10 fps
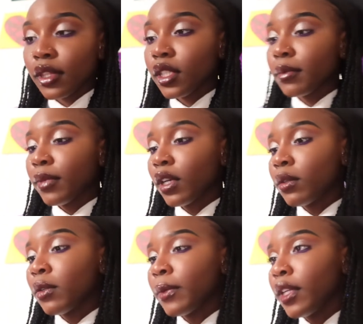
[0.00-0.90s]
the
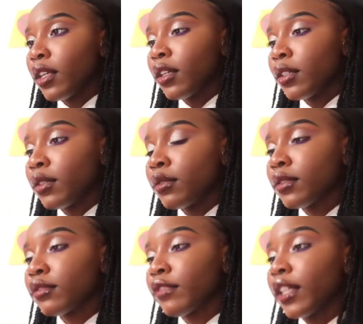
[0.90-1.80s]
power went
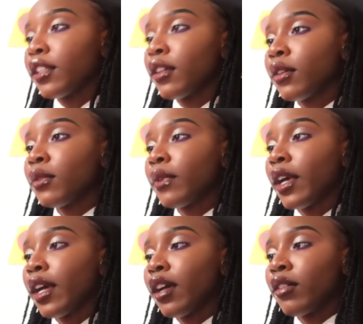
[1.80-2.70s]
out. Right now,
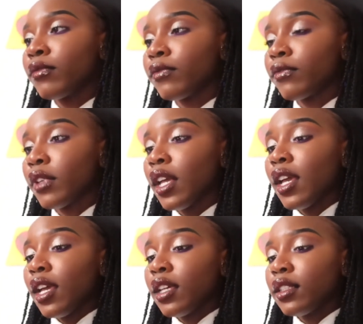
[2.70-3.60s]
I have
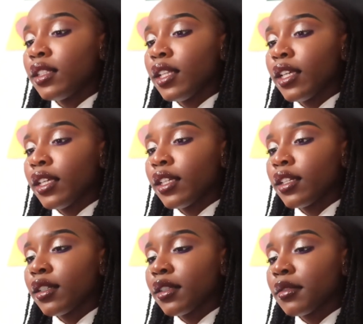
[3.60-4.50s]

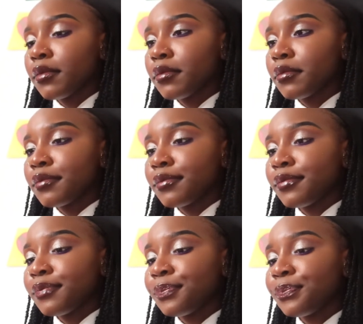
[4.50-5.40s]
like
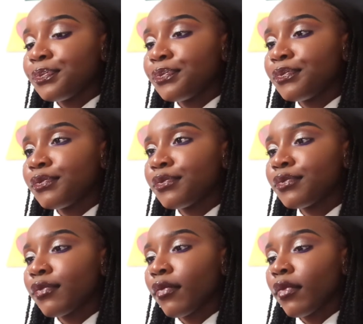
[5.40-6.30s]

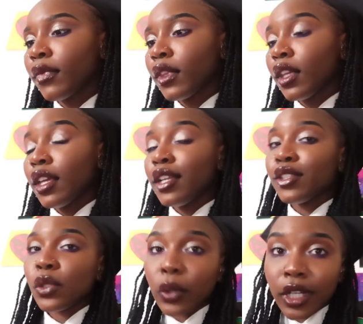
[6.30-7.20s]

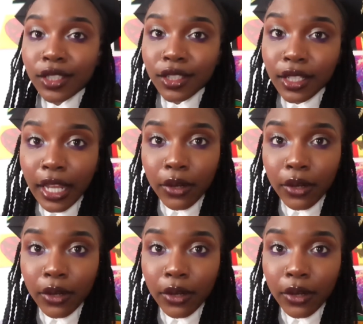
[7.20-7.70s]
201